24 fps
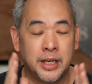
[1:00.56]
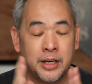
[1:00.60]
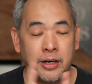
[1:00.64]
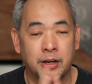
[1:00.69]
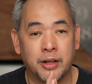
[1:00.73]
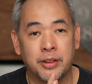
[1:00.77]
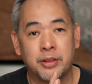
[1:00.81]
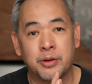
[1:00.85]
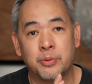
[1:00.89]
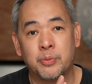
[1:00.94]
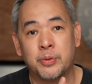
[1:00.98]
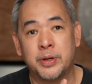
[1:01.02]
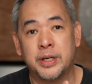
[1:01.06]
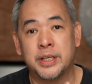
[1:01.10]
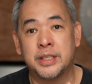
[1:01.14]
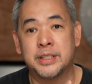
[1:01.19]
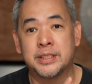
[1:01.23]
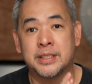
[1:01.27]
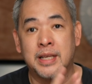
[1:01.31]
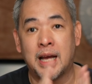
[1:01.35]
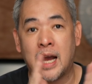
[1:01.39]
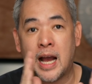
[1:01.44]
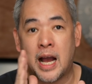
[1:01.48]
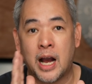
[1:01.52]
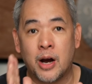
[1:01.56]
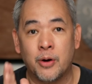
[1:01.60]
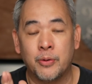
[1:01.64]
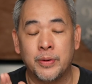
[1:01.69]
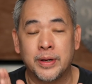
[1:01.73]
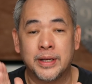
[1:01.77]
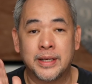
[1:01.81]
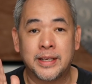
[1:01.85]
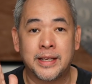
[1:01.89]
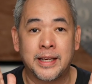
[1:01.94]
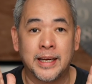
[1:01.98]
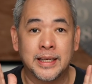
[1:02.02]
In other words, how
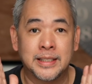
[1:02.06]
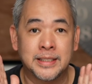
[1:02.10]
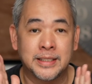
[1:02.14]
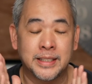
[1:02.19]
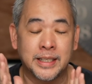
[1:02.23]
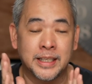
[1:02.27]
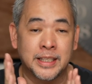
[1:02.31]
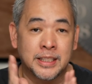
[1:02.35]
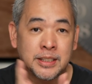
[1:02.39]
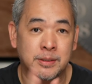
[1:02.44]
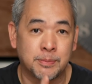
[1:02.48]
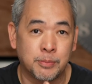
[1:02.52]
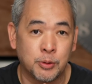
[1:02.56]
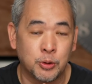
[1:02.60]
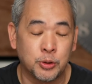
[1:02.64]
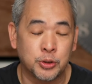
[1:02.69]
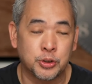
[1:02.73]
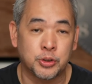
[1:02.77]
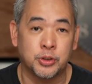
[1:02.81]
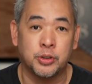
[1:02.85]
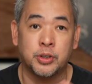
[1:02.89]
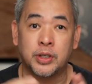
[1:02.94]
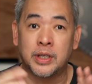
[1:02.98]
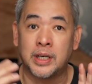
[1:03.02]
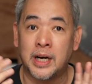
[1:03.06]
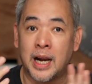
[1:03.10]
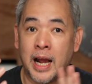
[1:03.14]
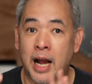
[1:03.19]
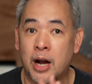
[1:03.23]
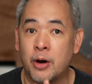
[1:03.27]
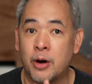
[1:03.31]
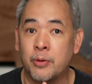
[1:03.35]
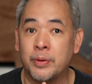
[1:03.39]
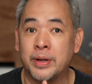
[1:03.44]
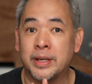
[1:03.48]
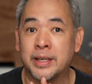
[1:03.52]
it gets exposure or
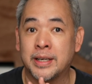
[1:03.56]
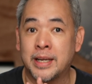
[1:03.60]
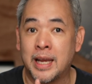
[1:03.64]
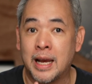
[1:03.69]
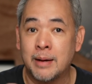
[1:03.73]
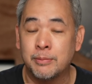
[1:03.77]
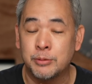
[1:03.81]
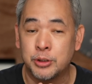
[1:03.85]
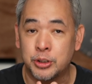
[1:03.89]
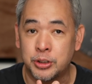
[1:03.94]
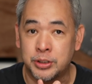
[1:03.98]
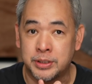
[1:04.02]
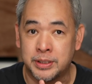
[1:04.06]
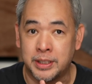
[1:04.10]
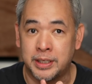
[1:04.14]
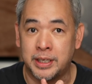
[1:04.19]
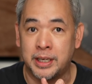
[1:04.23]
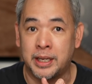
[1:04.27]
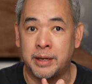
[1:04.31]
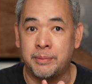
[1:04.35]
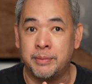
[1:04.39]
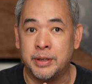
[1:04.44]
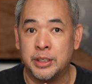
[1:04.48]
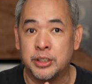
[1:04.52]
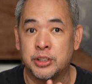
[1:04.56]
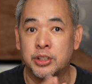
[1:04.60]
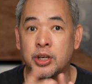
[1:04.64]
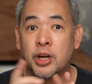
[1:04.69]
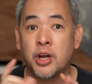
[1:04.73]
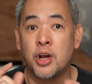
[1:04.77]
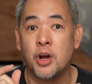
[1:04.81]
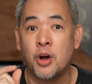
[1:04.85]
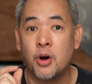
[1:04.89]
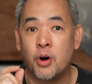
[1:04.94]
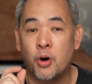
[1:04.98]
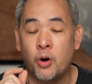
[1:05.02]
how it captures an image
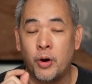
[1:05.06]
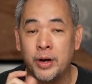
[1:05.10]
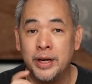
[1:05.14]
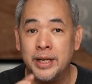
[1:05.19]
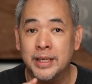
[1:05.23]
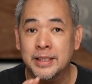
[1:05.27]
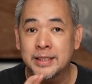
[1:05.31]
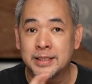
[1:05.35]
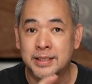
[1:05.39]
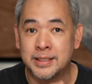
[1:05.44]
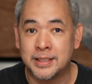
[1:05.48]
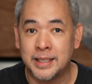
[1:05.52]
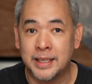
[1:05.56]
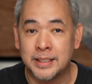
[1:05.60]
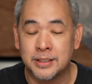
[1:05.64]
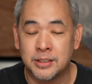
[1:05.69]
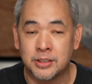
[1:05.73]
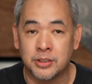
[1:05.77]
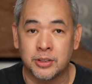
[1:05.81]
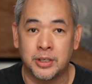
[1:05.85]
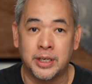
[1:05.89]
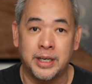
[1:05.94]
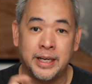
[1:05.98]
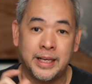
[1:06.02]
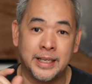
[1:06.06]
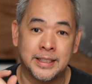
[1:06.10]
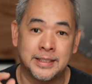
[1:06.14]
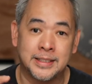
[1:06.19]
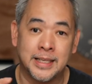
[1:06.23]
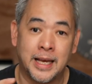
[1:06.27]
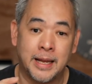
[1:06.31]
on its sensor is